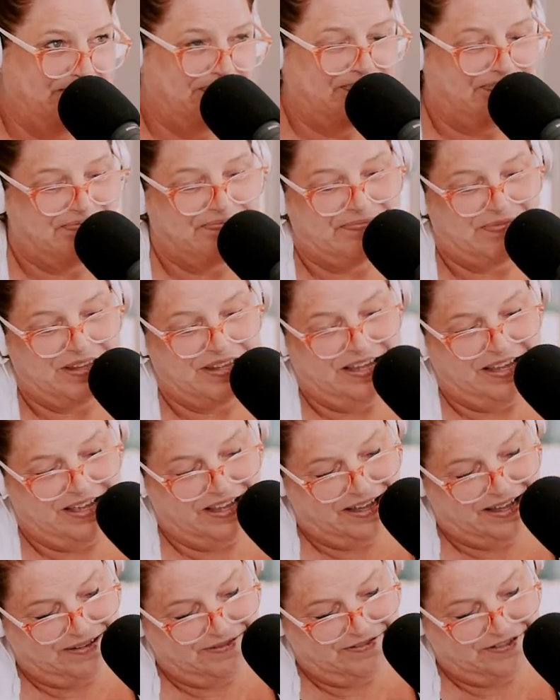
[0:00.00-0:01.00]
Yeah.
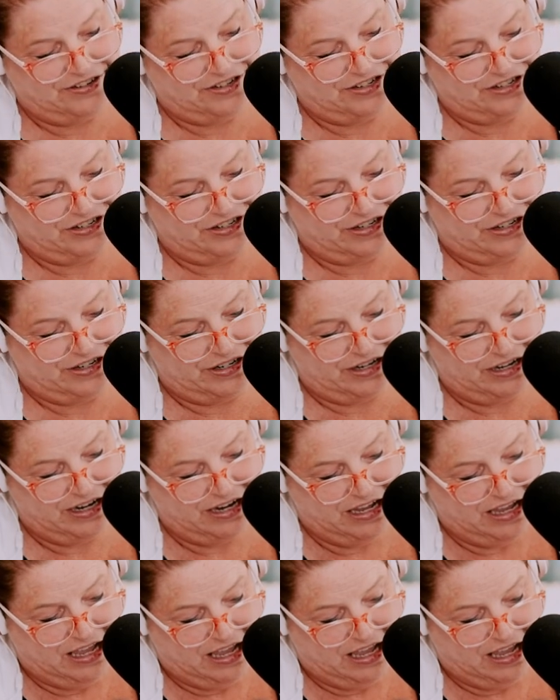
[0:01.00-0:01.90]
Yeah, for sure. For sure.